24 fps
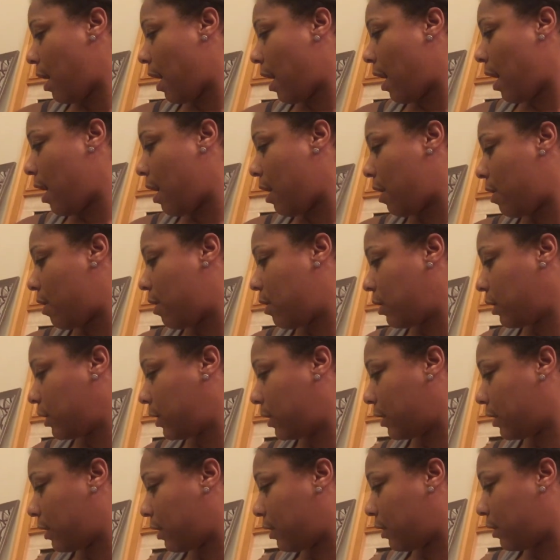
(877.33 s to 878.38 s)
I
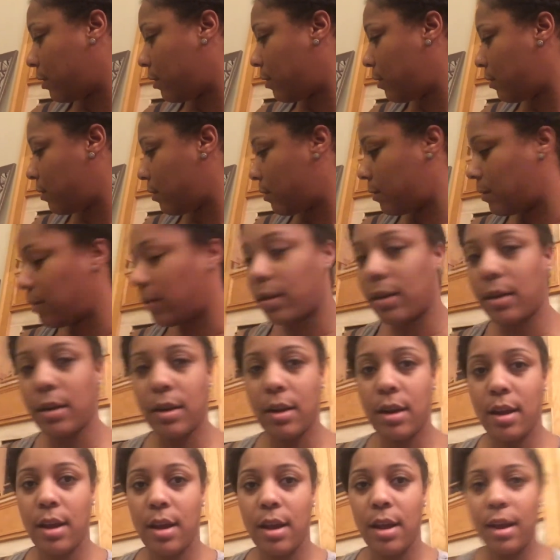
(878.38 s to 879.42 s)
also
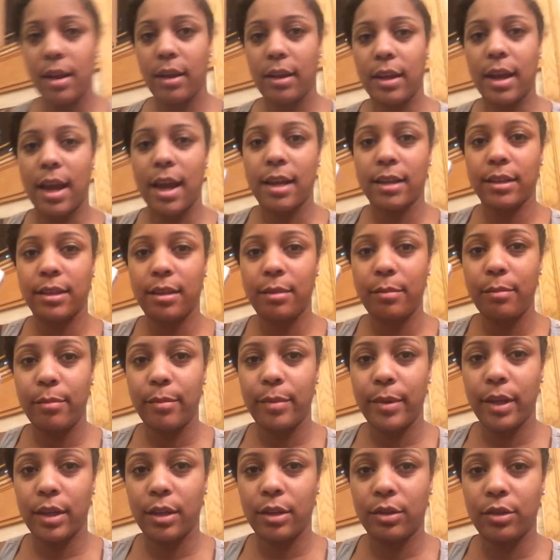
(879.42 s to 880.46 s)
Got some
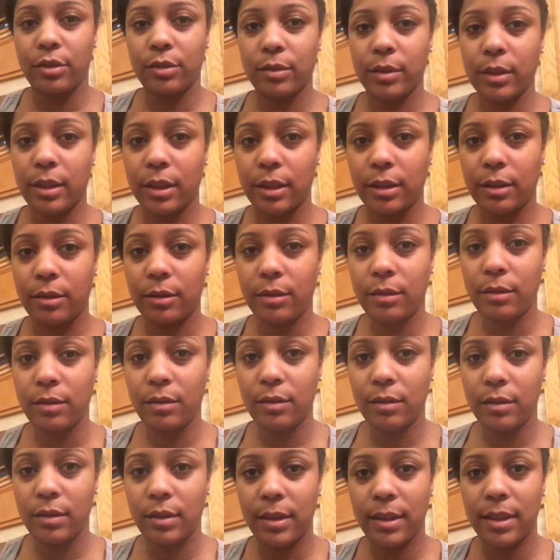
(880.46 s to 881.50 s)
Benadryl,
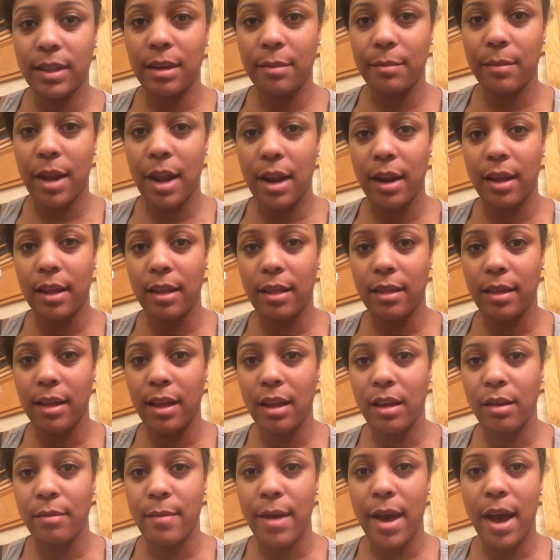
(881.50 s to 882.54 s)
something I didn't
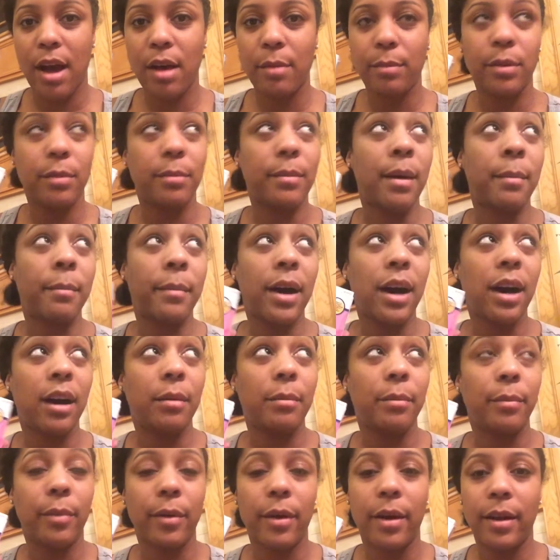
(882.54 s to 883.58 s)
think about, but my
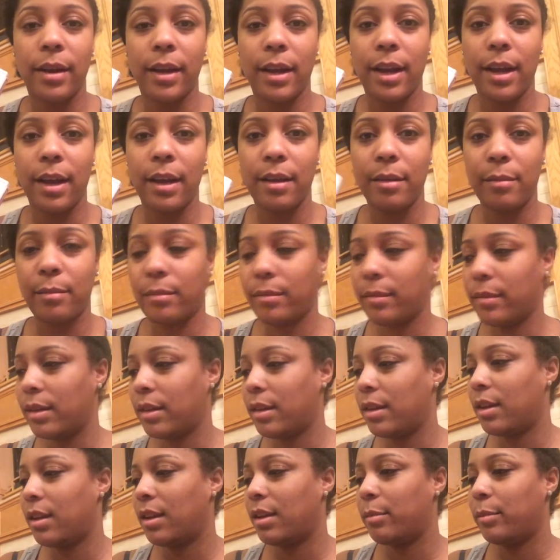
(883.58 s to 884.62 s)
mom brought it up
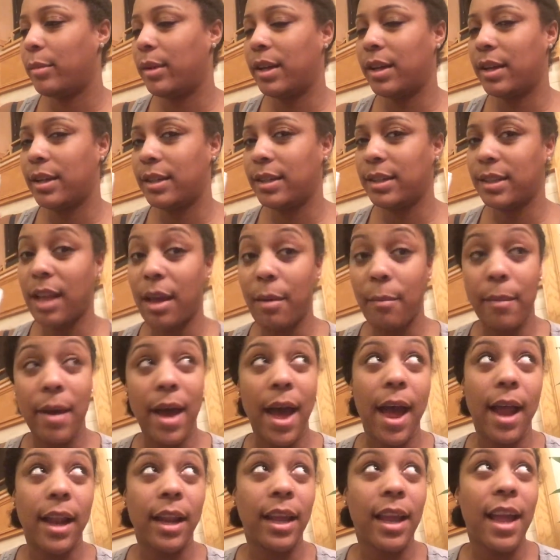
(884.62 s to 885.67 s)
because
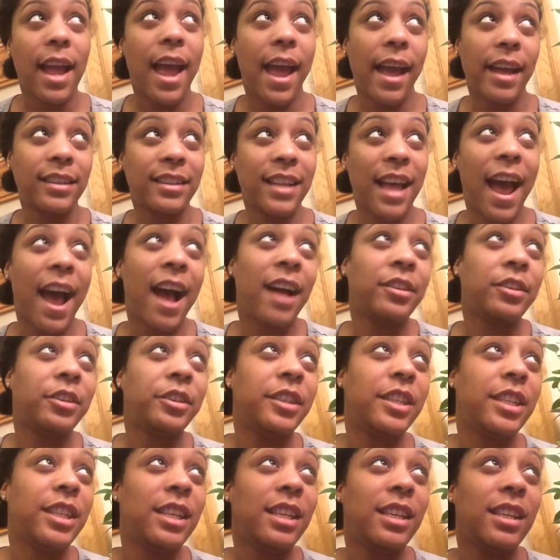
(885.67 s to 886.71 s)
somebody has
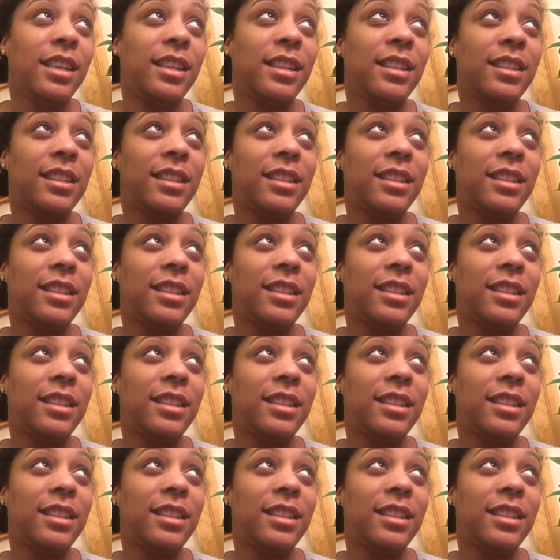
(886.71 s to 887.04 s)
allergies.